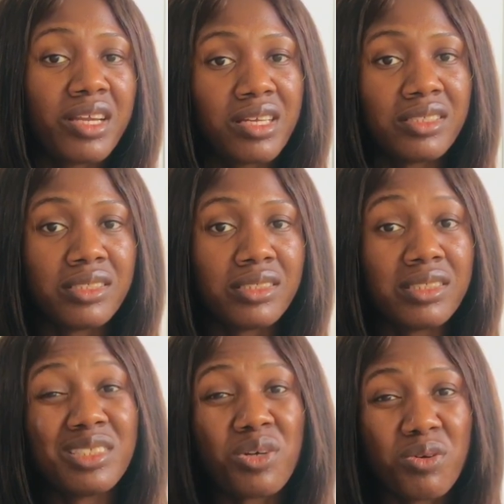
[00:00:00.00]
analysis
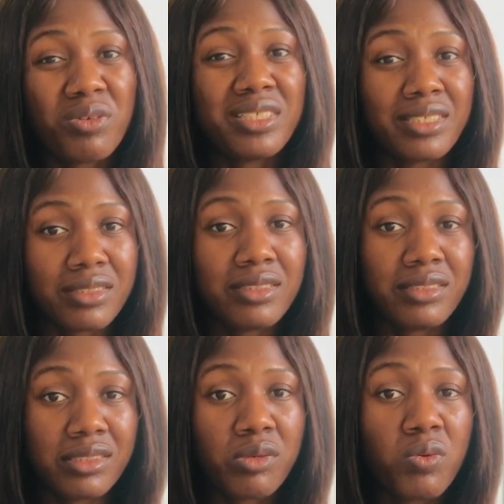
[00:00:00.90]
is always
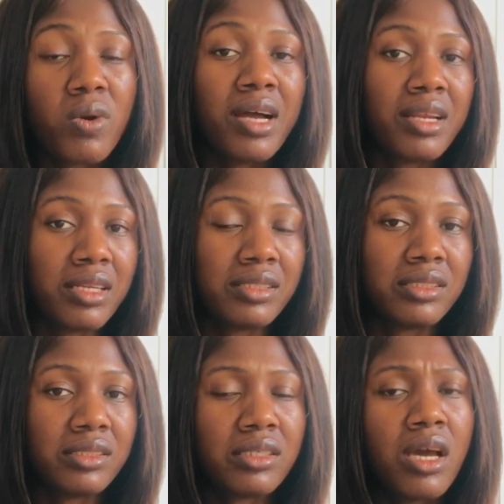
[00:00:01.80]
statistical
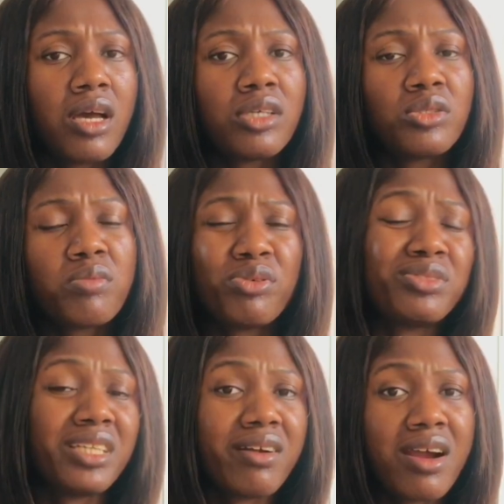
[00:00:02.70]
analysis. So,
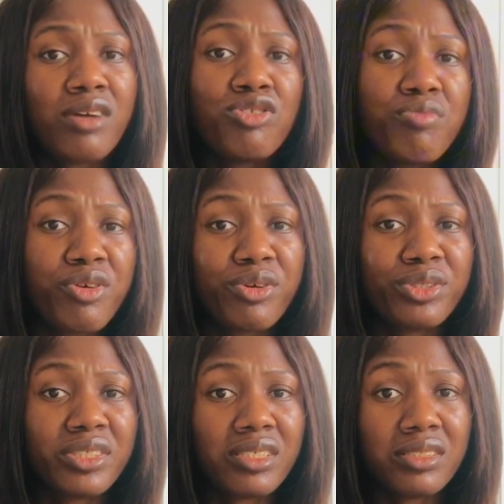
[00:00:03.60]
but there are
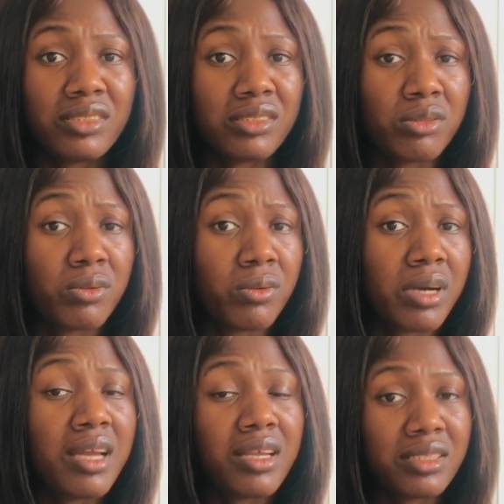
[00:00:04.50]
numerous statistical
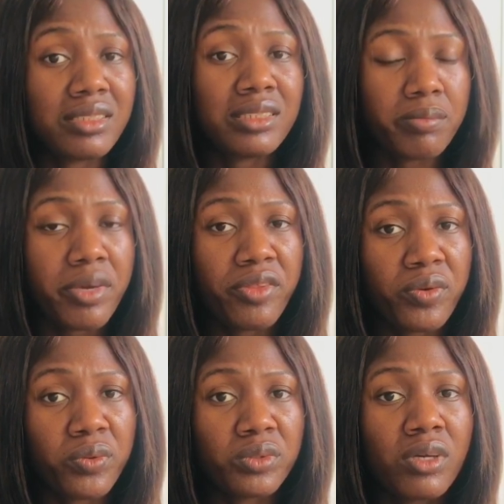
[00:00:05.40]
analysis
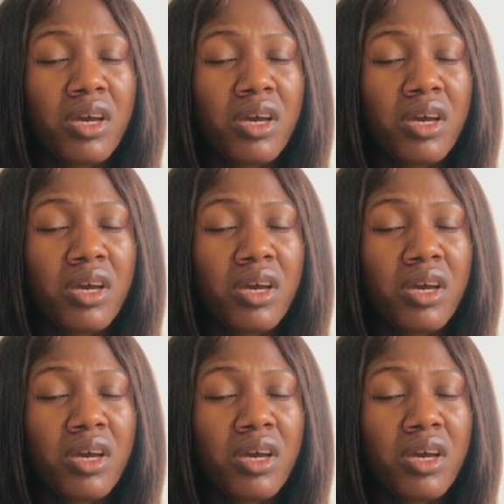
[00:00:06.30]
method.